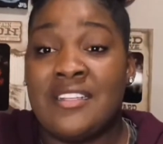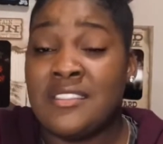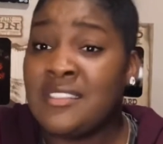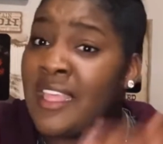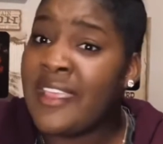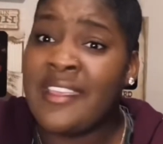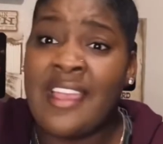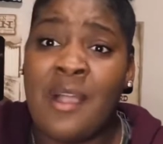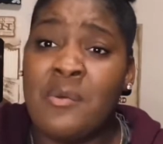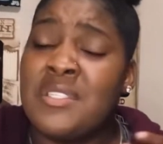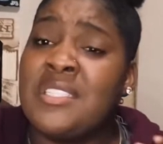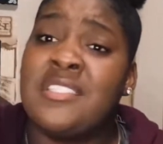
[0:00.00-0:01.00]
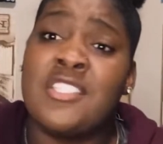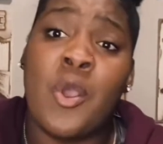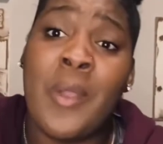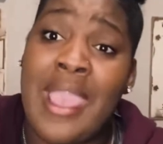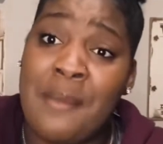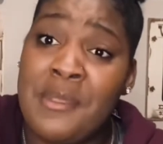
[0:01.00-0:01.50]
like I was so
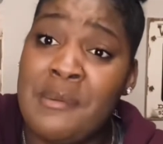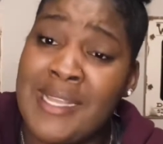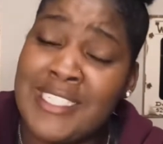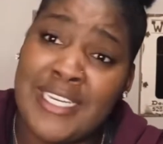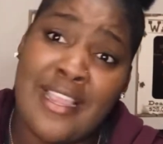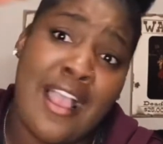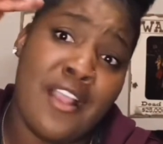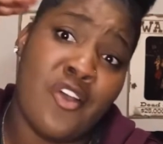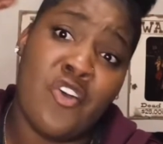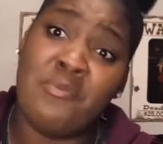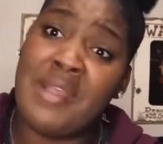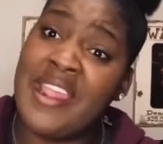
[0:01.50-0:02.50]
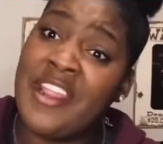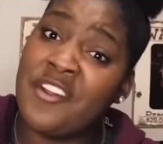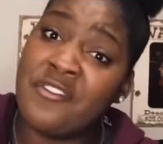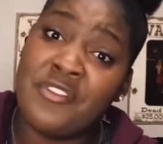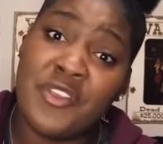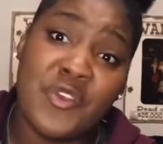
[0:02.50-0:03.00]
happy about Chicago, my
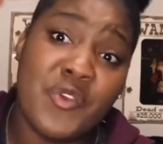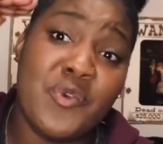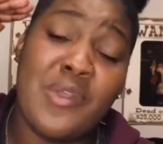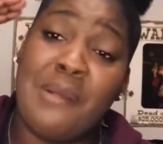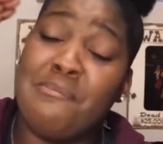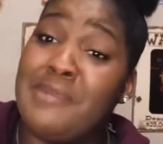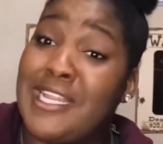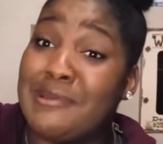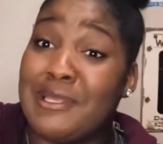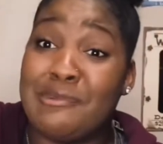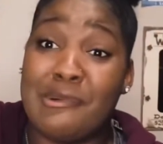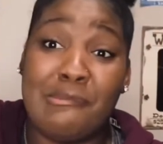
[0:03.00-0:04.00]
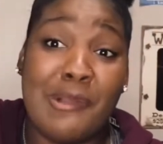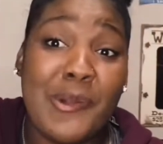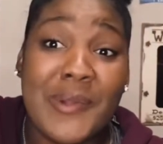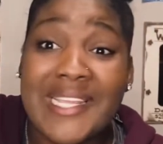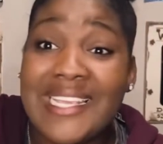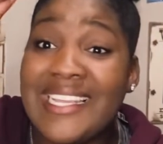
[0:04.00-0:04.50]
interview, I'm about to get
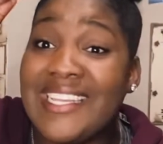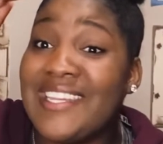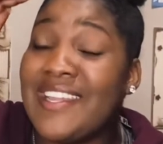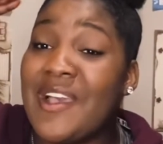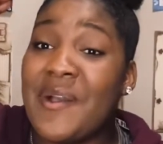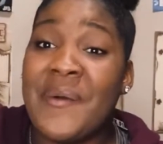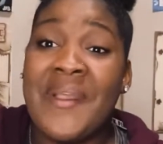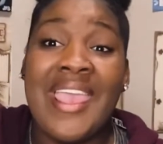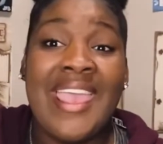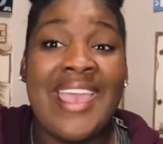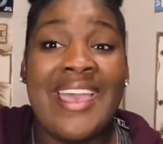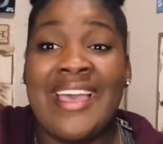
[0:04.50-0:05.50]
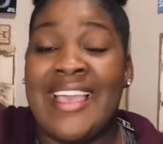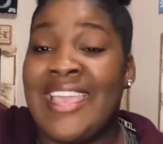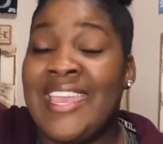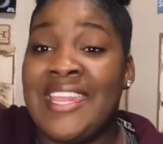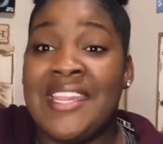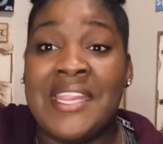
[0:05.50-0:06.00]
promoted, you know,
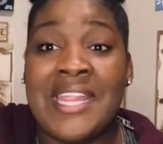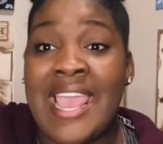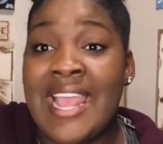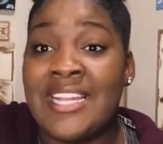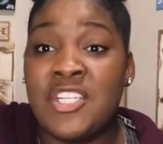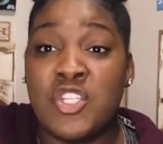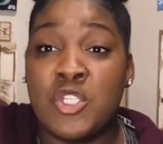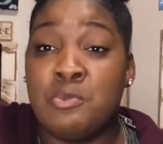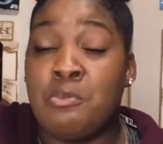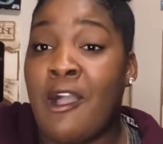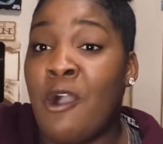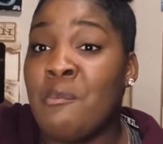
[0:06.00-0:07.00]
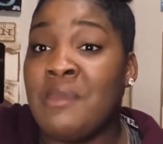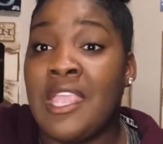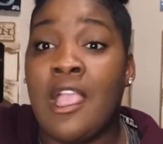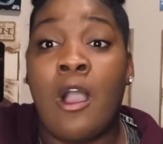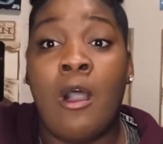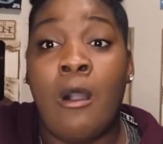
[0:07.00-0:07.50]
and that just brought me
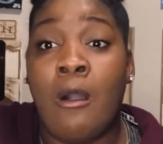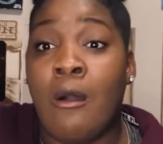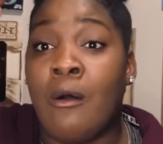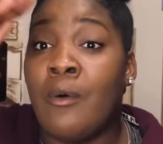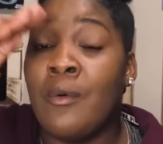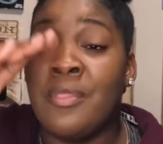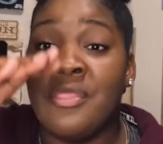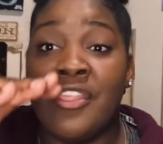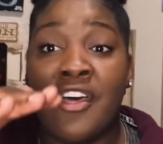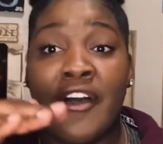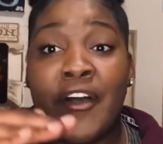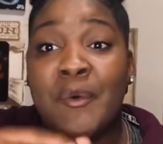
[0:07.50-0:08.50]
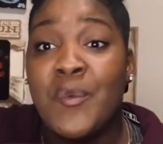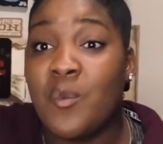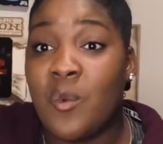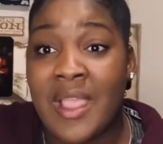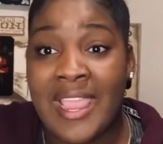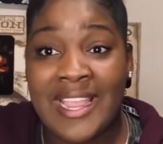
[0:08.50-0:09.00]
all the
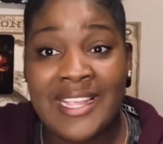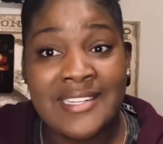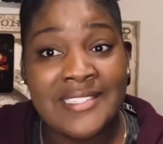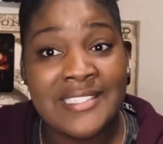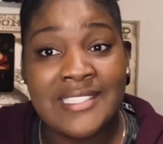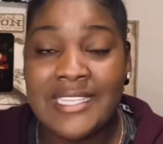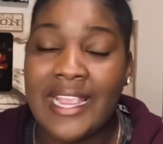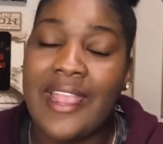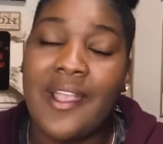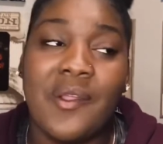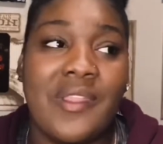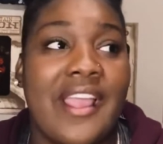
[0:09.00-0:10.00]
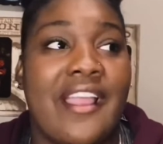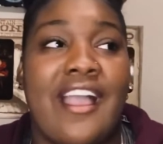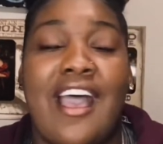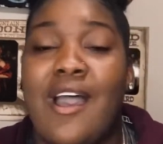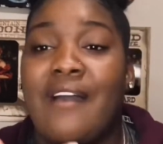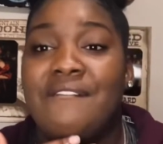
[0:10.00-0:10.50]
way down. Like,
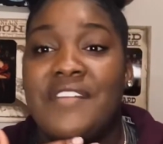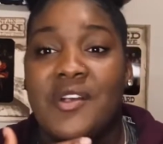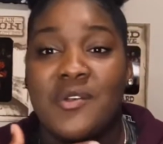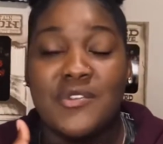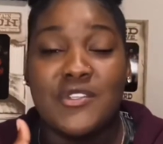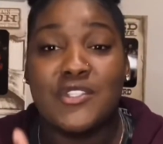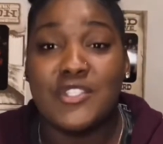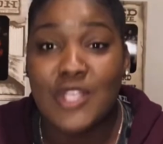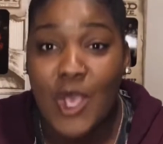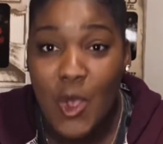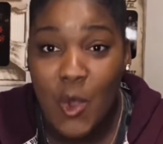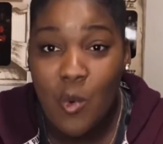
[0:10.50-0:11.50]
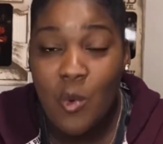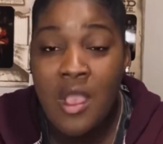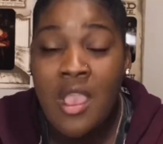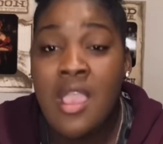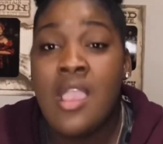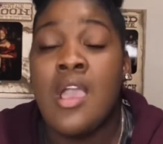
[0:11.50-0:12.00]
I felt so
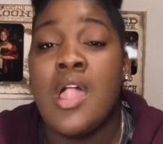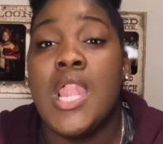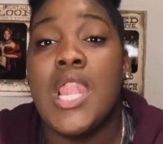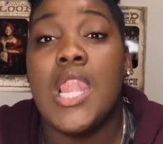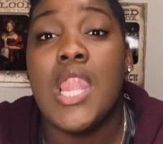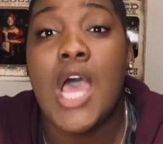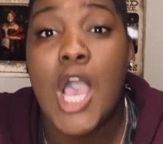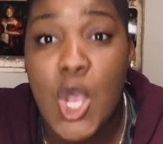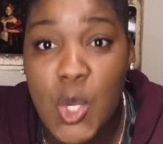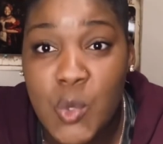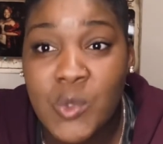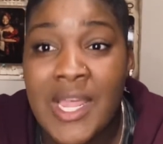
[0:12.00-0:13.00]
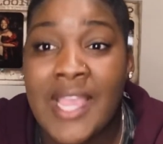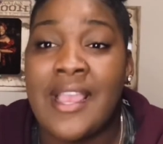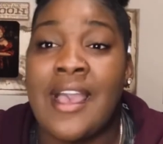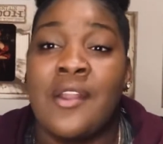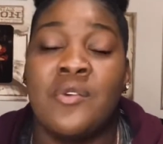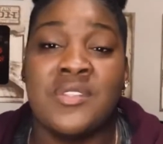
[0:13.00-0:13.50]
low. Like, I
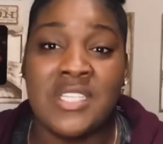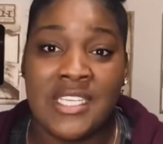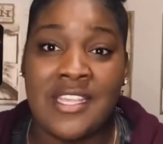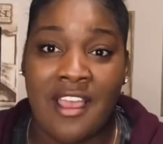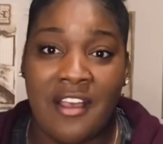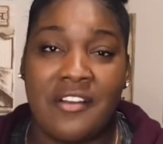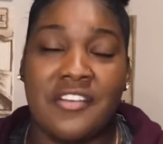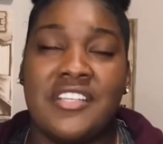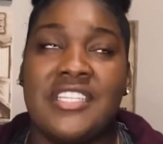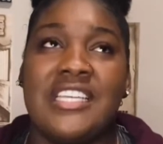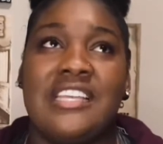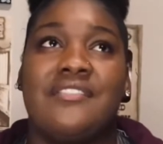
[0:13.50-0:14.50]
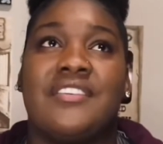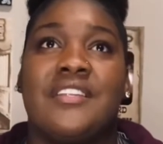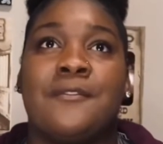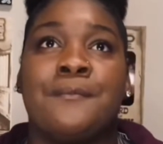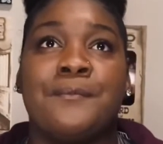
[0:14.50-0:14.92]
don't think y'all can even